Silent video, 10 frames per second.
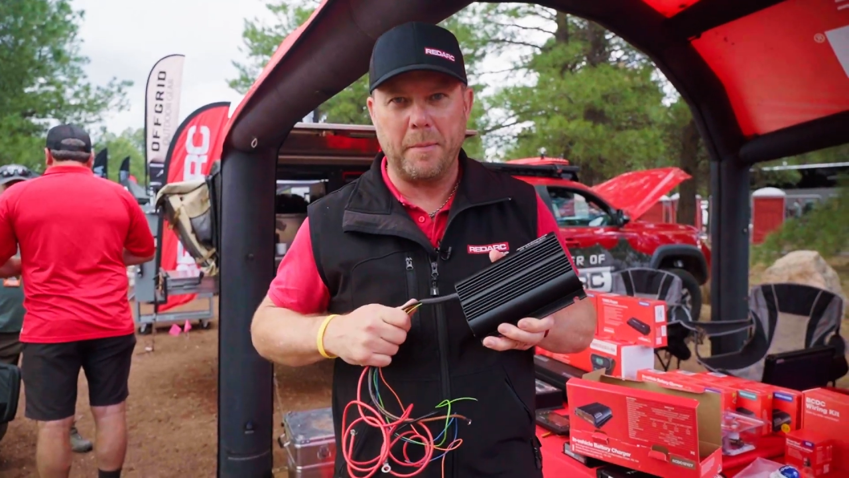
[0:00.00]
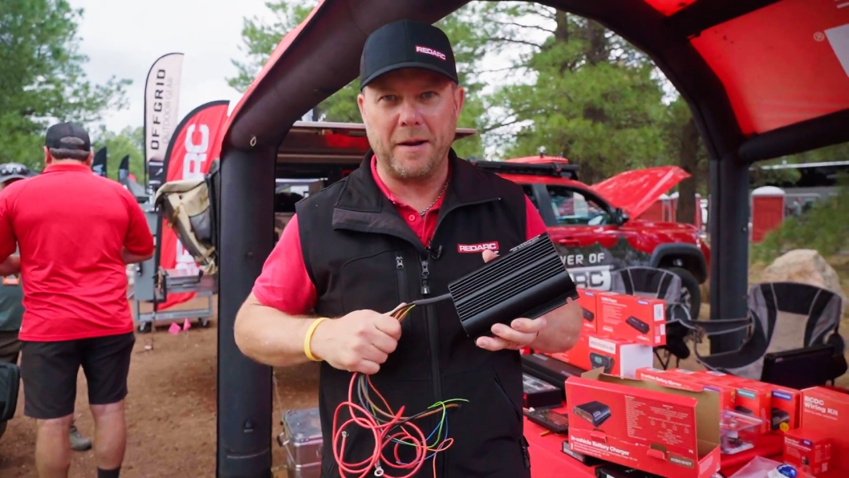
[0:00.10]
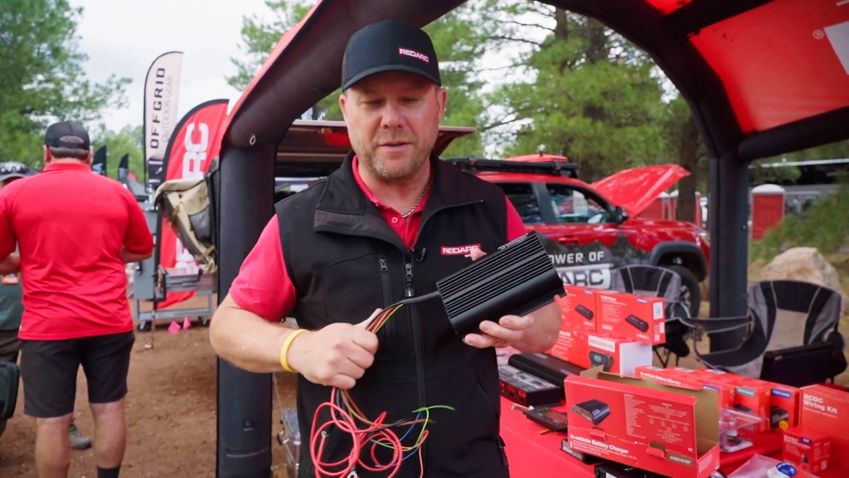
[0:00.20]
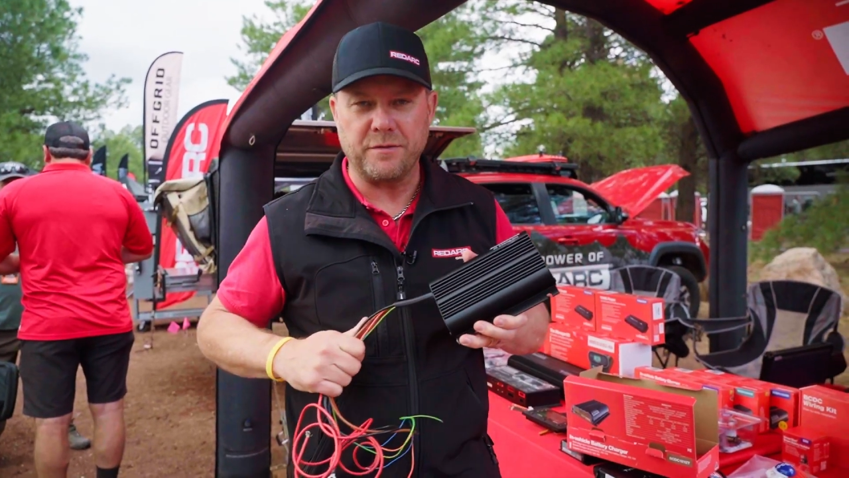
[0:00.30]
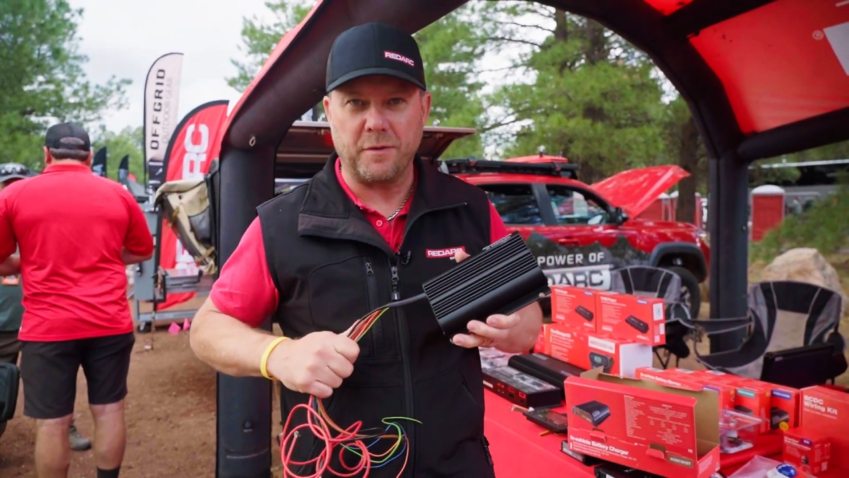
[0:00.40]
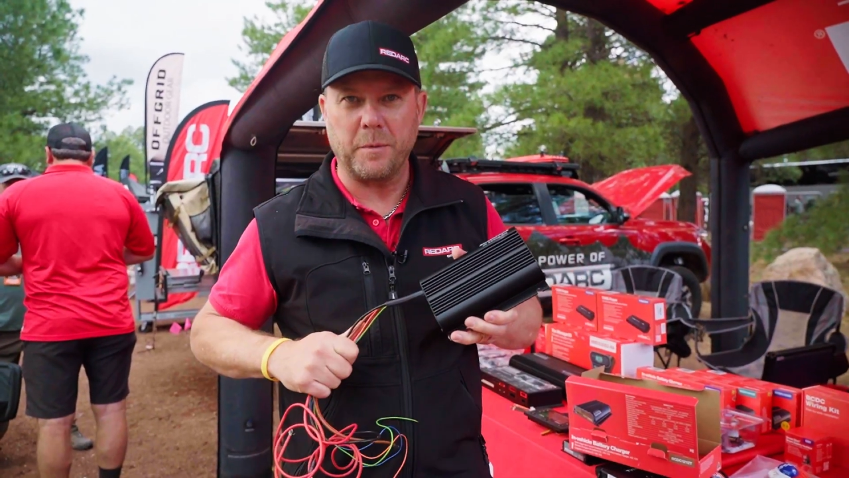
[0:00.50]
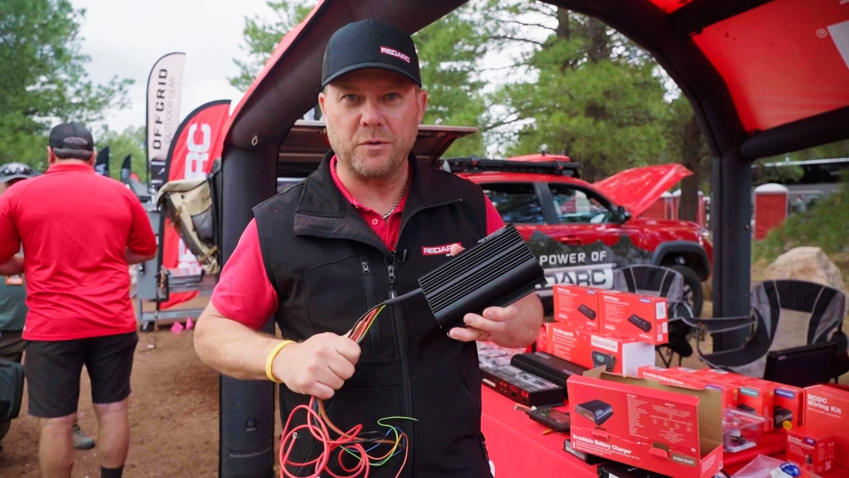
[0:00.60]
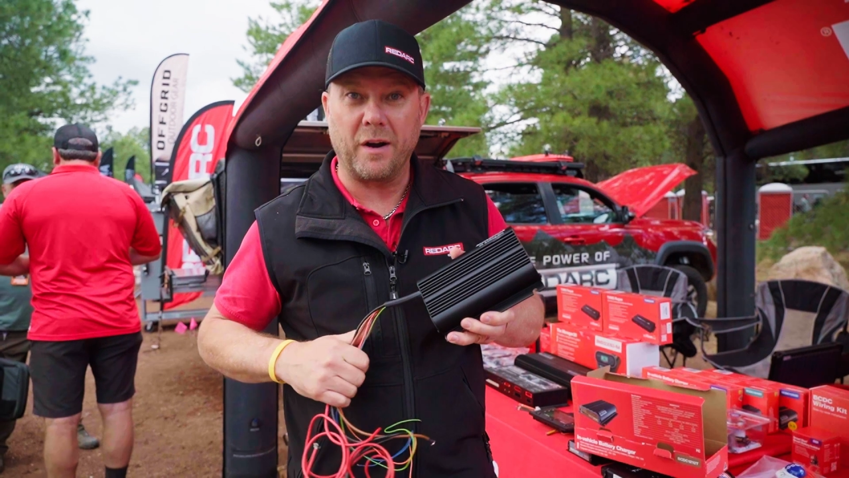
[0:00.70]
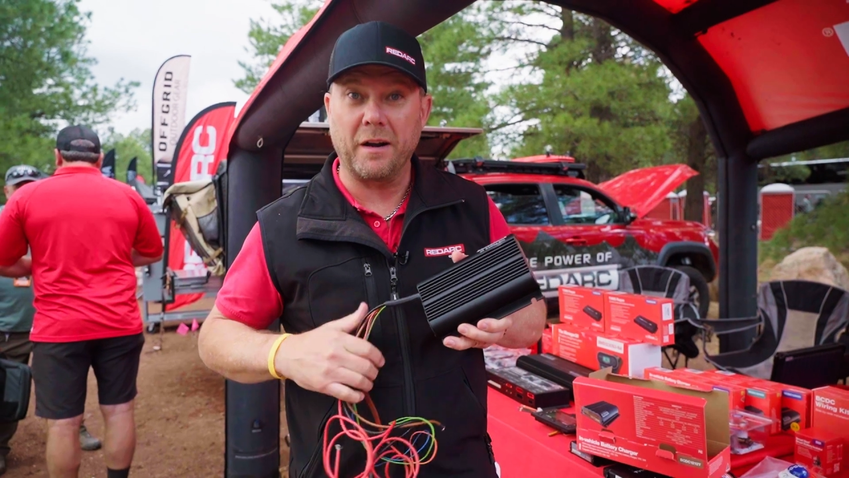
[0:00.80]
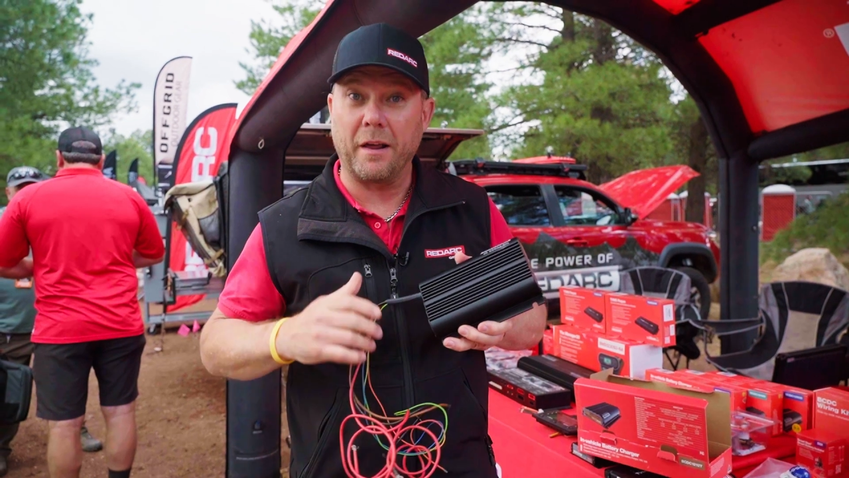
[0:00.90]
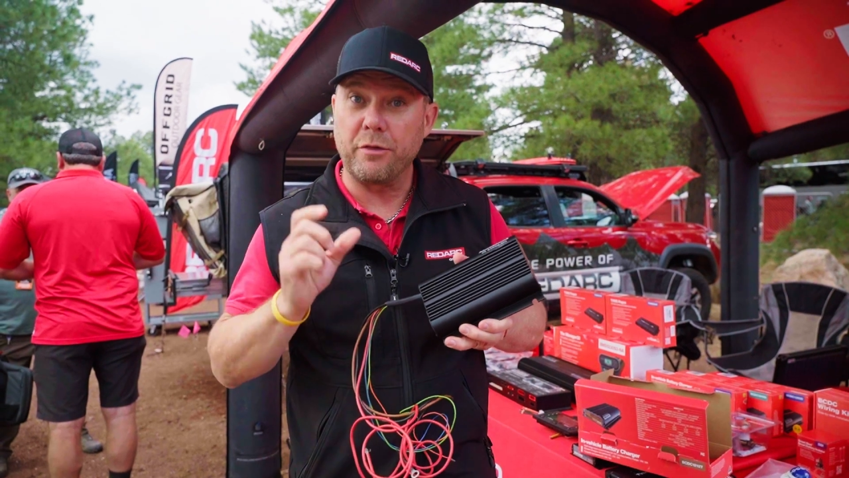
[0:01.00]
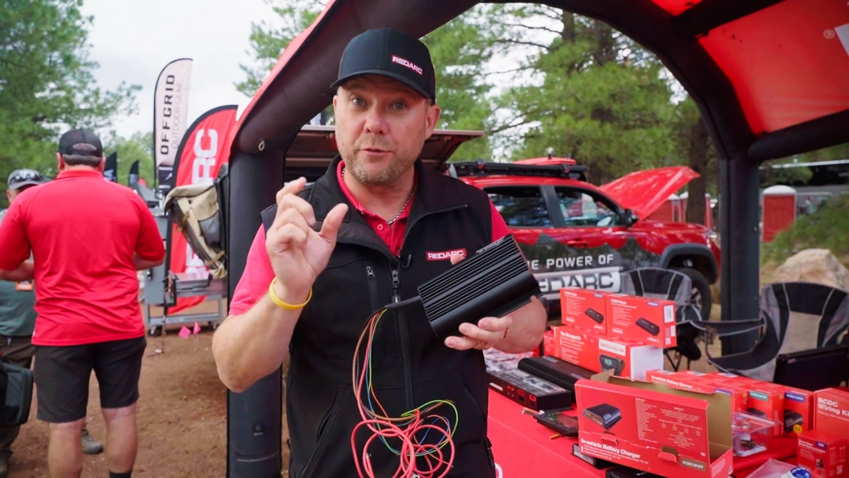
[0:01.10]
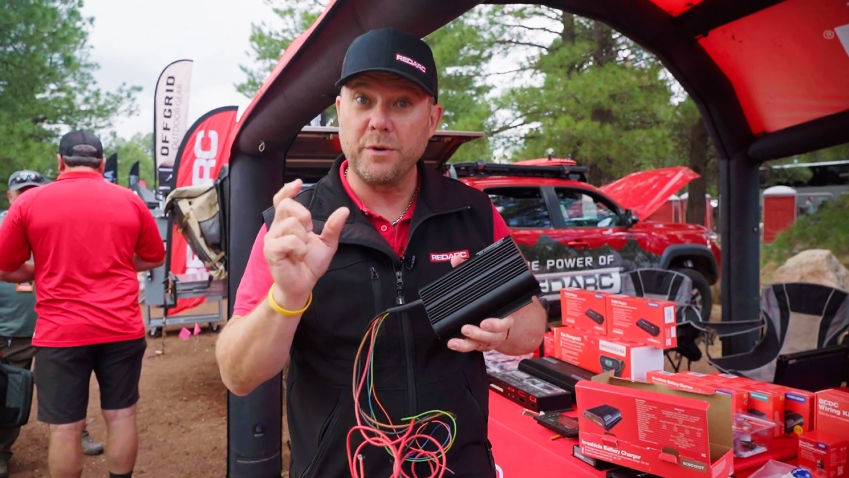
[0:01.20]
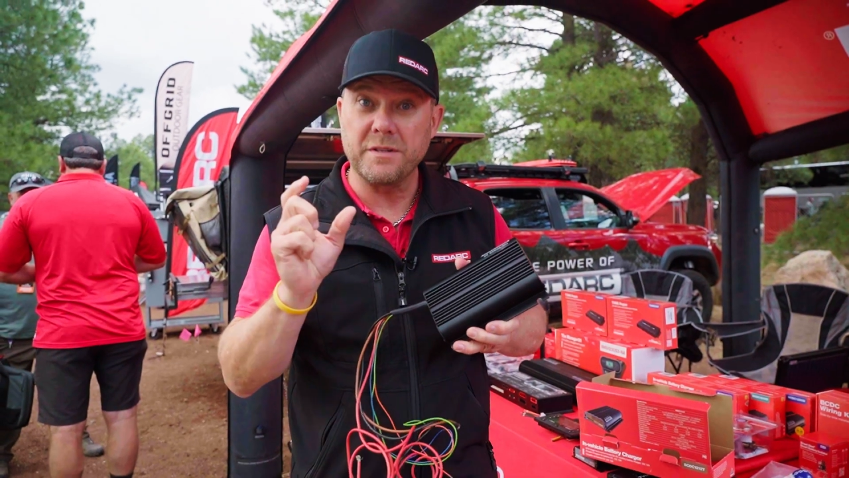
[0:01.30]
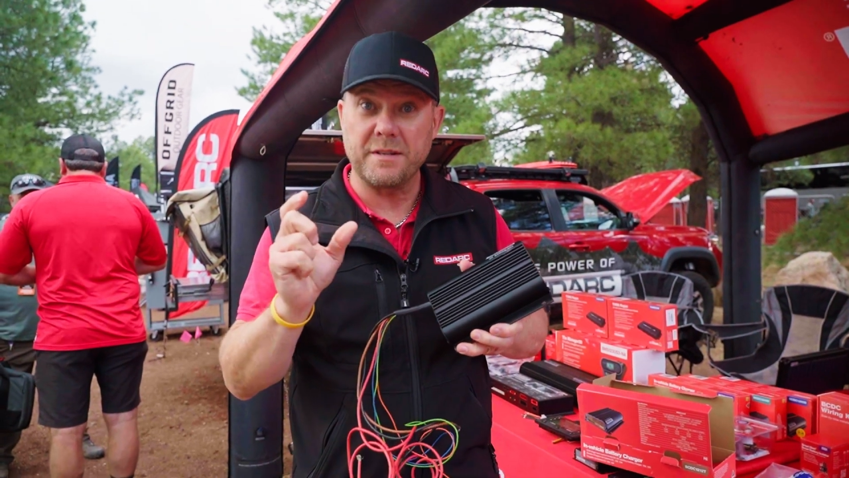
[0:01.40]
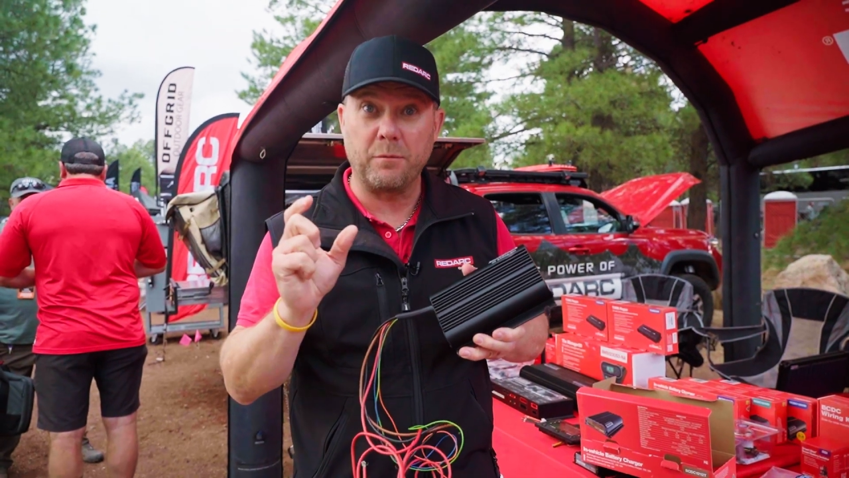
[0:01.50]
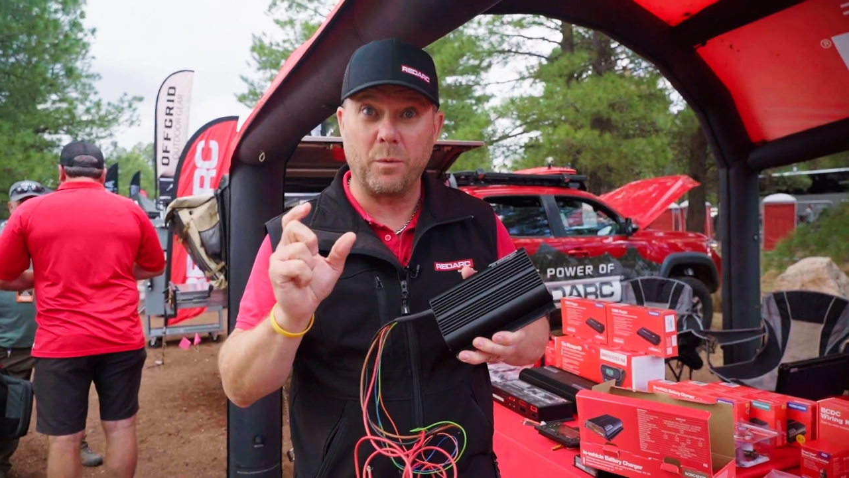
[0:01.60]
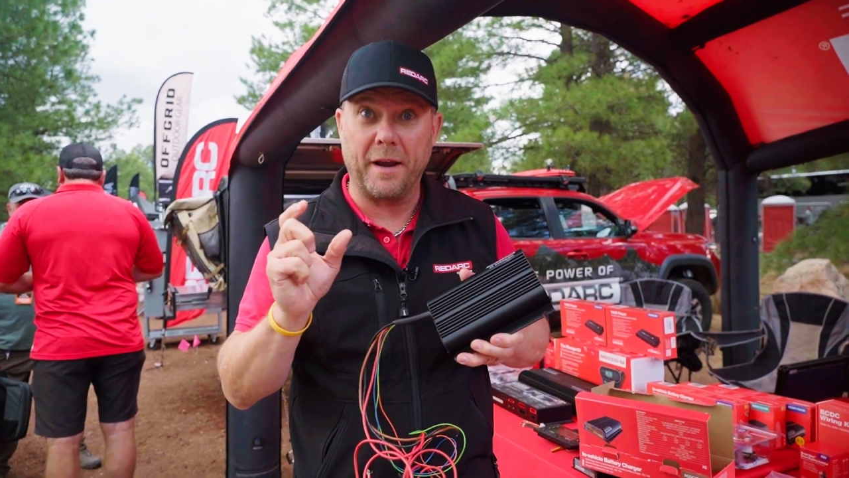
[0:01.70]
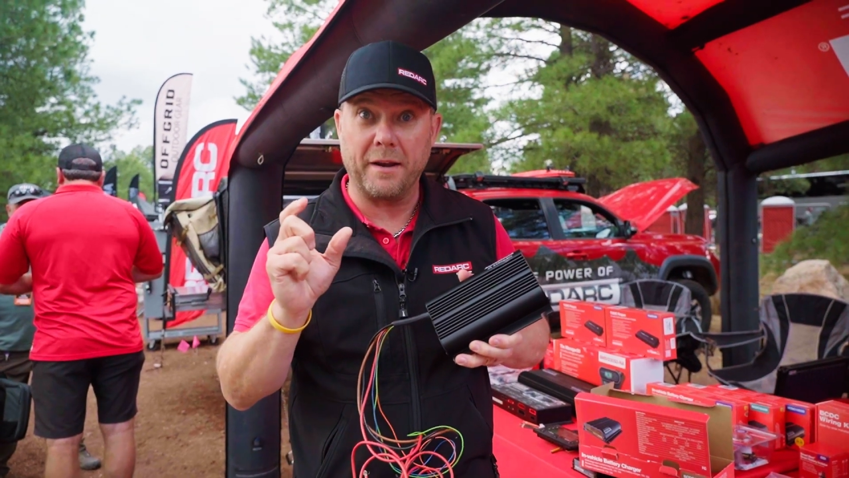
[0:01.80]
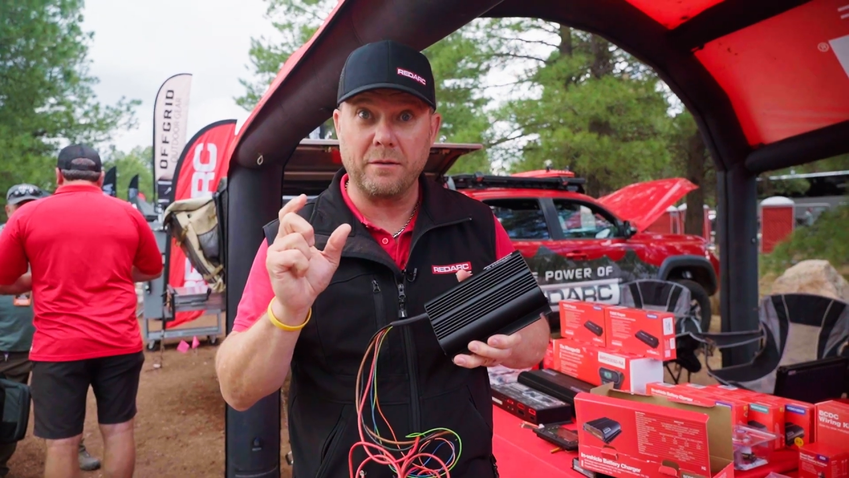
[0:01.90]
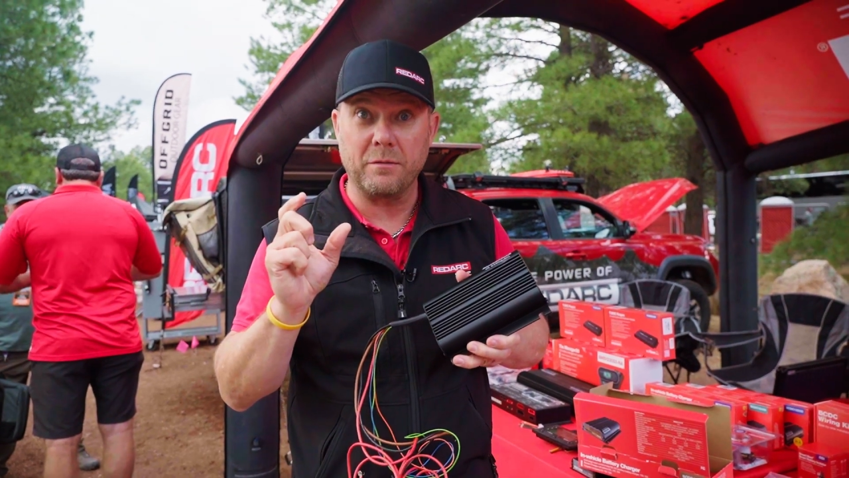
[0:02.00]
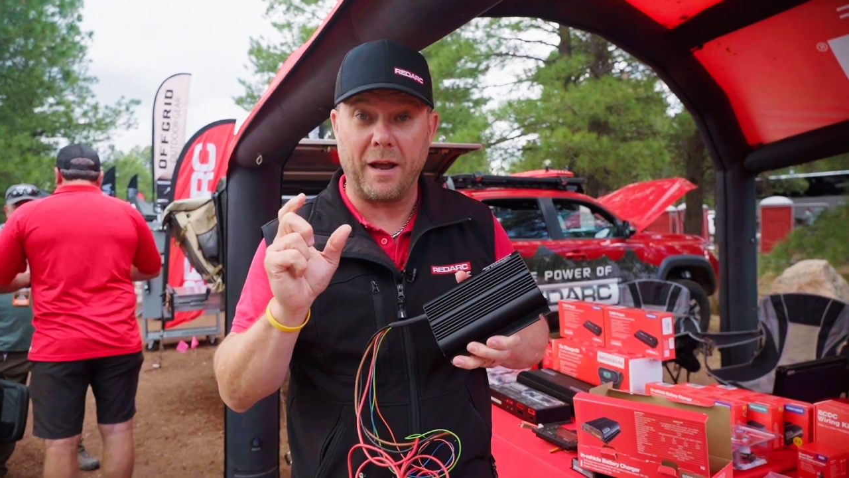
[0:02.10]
batteries from your trailer through your seven-way